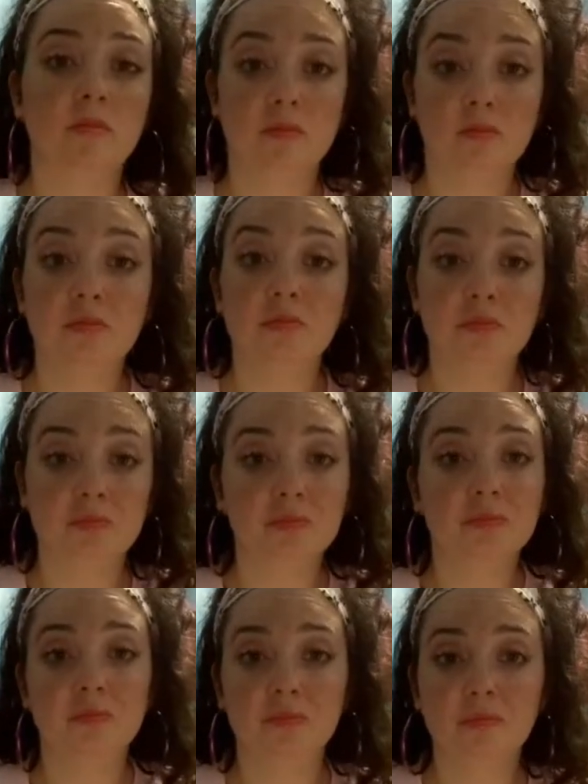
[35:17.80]

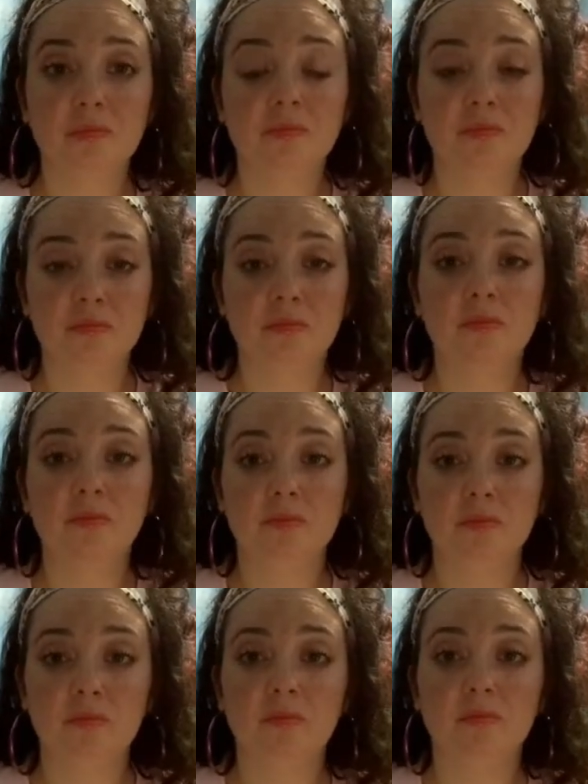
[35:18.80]

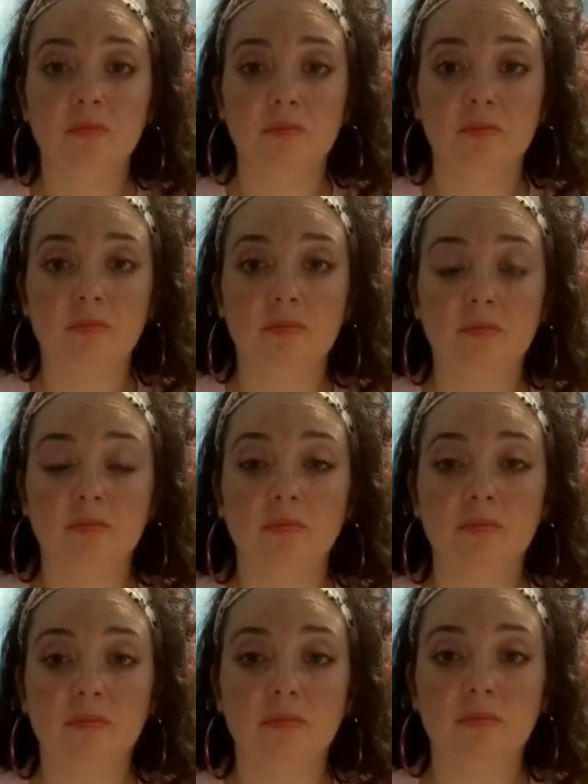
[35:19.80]

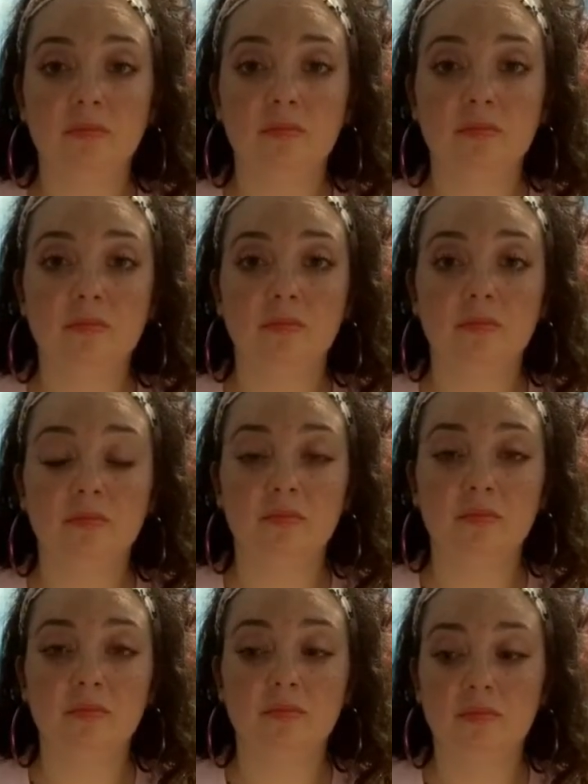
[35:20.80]

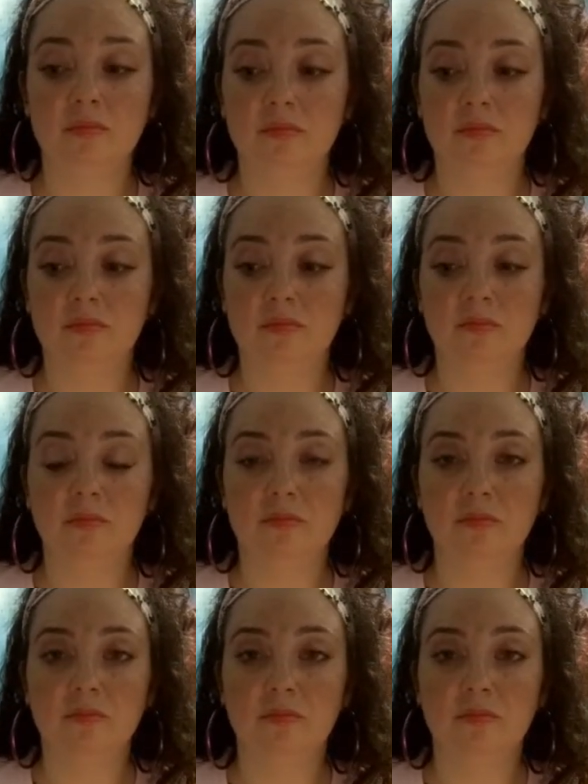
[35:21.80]
No words are spoken by the person on screen.